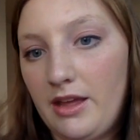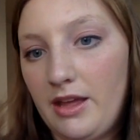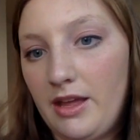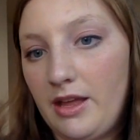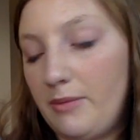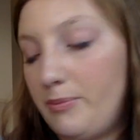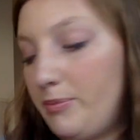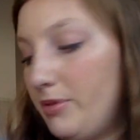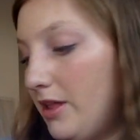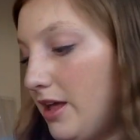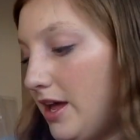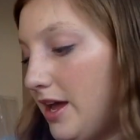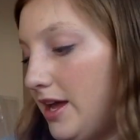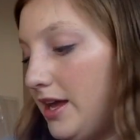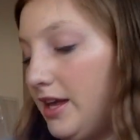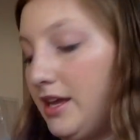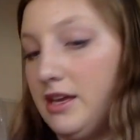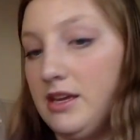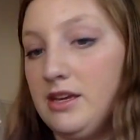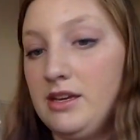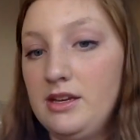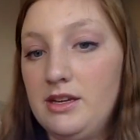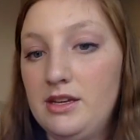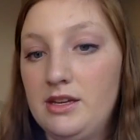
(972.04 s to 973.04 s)

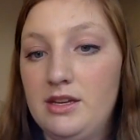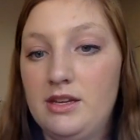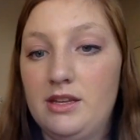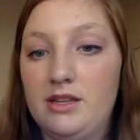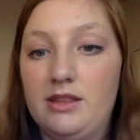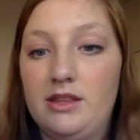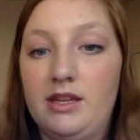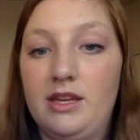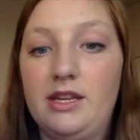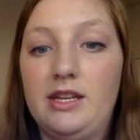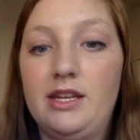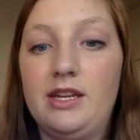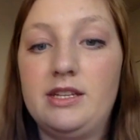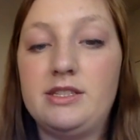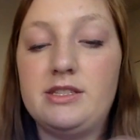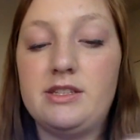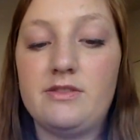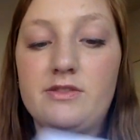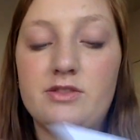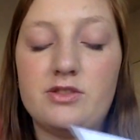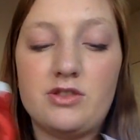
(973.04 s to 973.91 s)
apply the adhesive